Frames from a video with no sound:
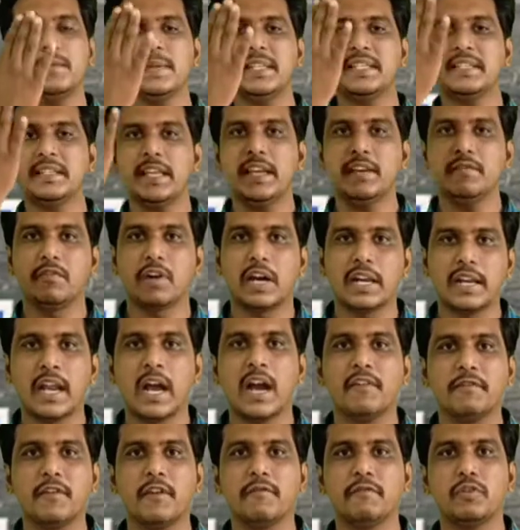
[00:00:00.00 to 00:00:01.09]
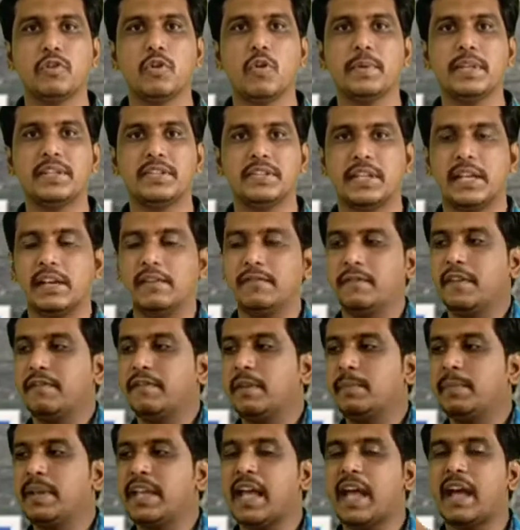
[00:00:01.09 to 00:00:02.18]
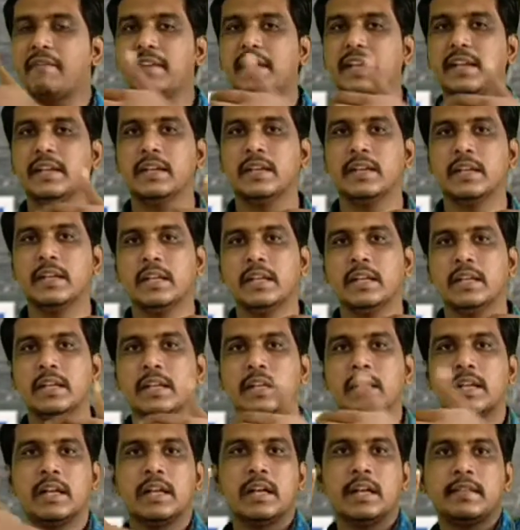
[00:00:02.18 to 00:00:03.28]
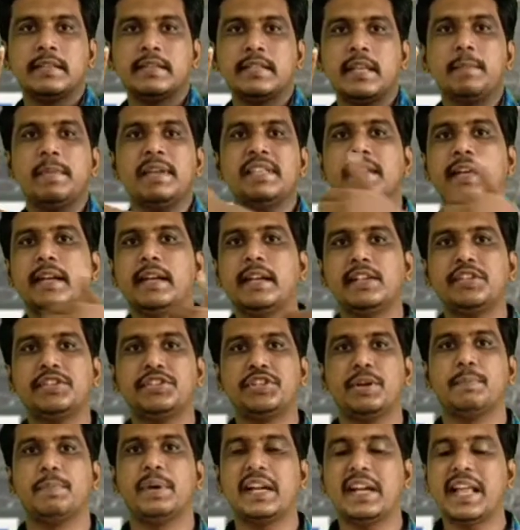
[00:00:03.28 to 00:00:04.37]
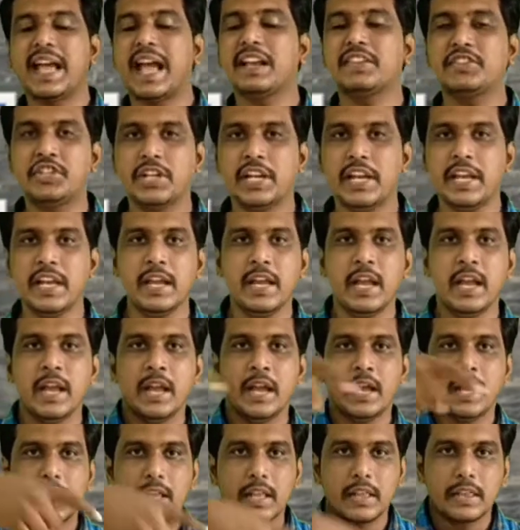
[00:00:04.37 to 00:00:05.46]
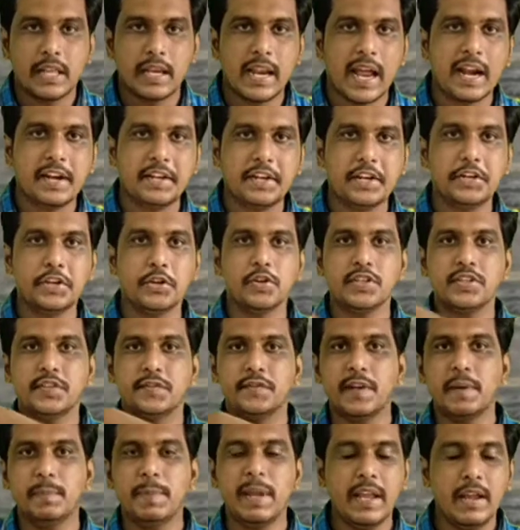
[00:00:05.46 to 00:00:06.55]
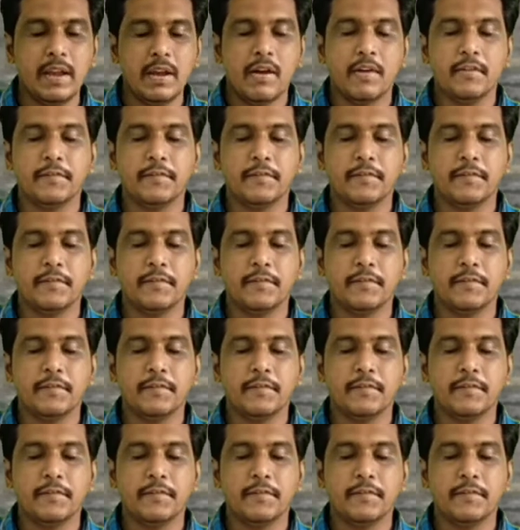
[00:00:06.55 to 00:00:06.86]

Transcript: seeing one half of globe itself, we will be having semicircle shape, but actually the latitudes will be